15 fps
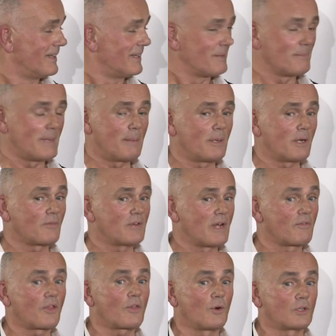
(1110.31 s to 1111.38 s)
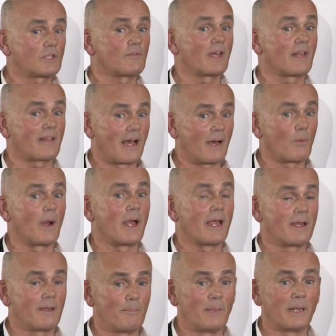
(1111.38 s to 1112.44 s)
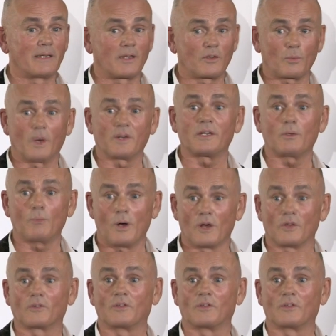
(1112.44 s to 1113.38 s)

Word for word: Maybe you've never thought of it that way but it's what it was.